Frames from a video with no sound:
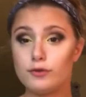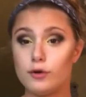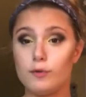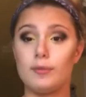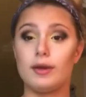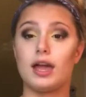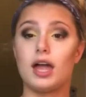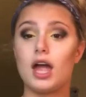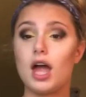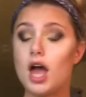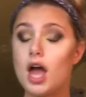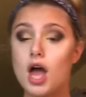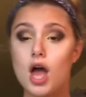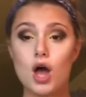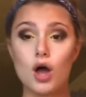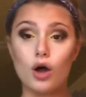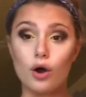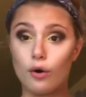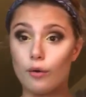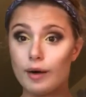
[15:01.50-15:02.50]
for me,
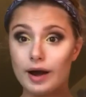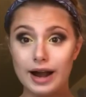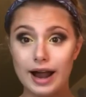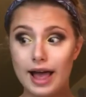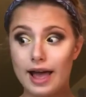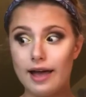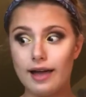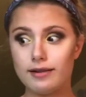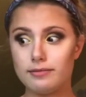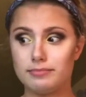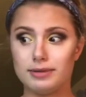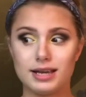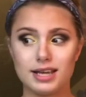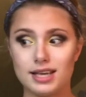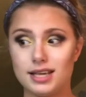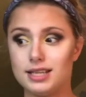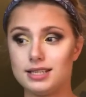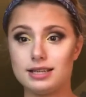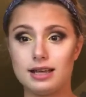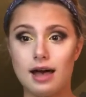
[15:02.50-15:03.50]
go right ahead,
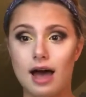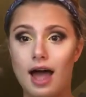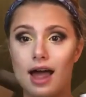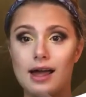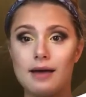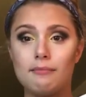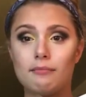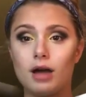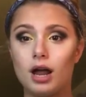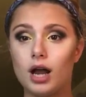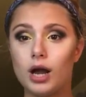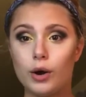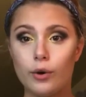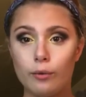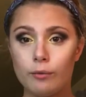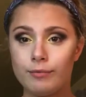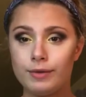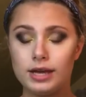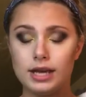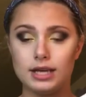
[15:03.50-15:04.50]
because I am by no
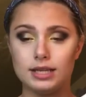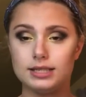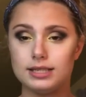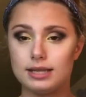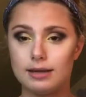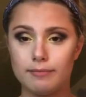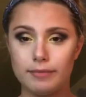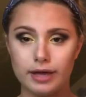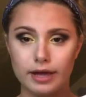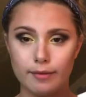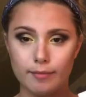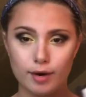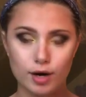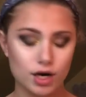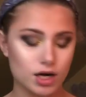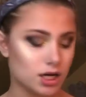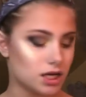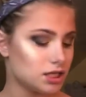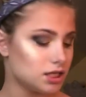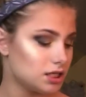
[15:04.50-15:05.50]
means a makeup
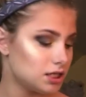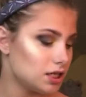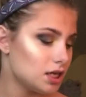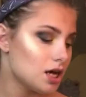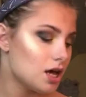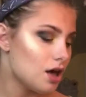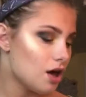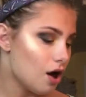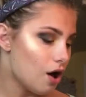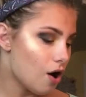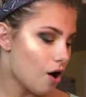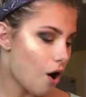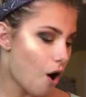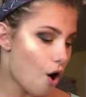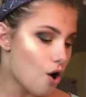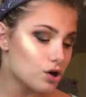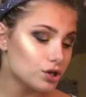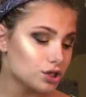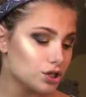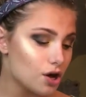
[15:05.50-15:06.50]
artist.
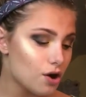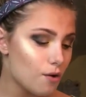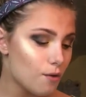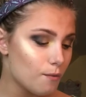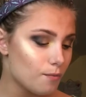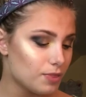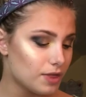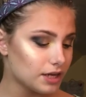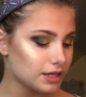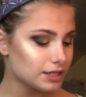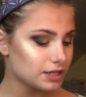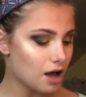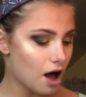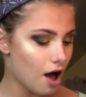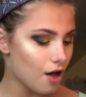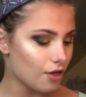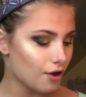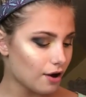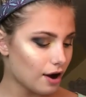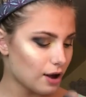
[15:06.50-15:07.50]
Also, this
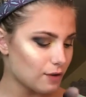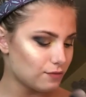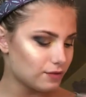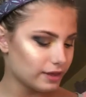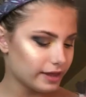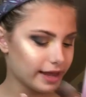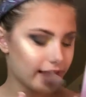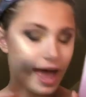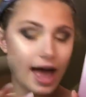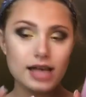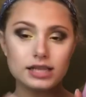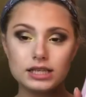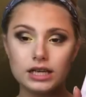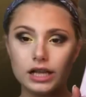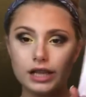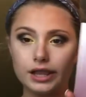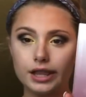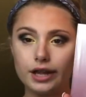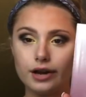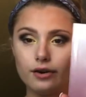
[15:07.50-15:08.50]
color, I feel like it has like
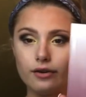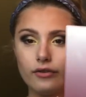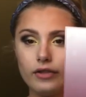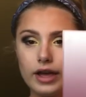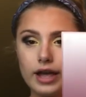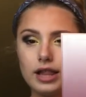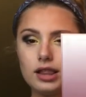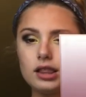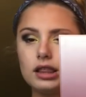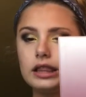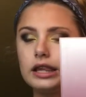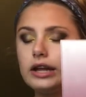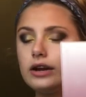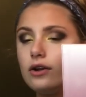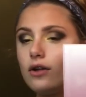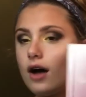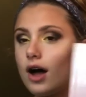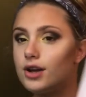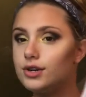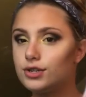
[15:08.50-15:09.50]
a
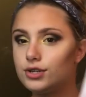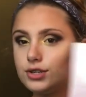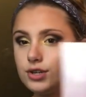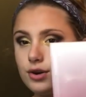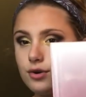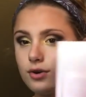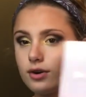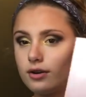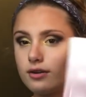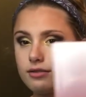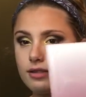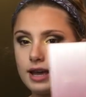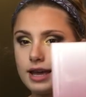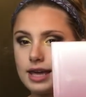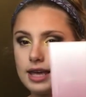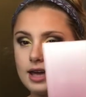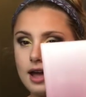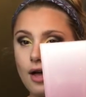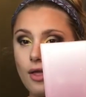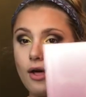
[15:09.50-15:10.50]
little undertone of like
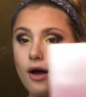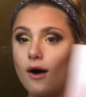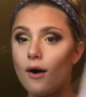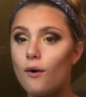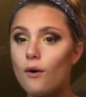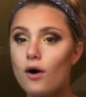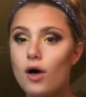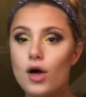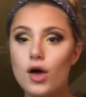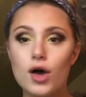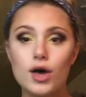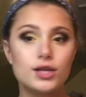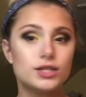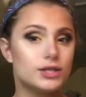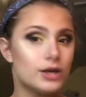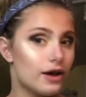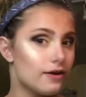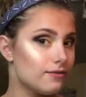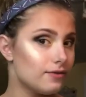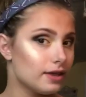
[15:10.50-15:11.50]
yellow,
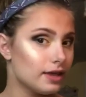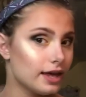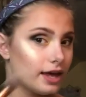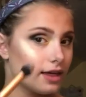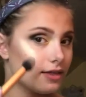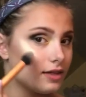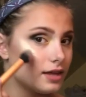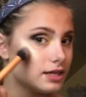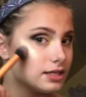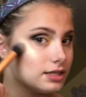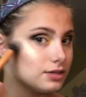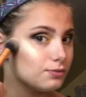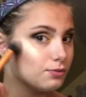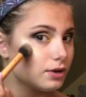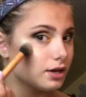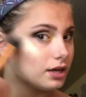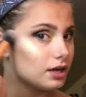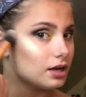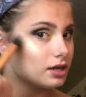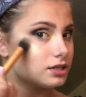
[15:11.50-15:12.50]
so I feel like this
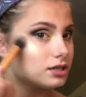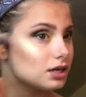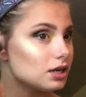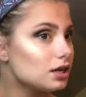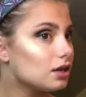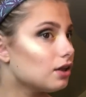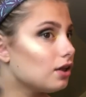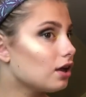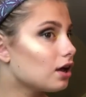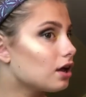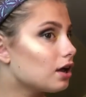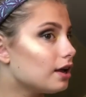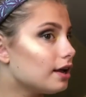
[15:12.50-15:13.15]
really is gonna look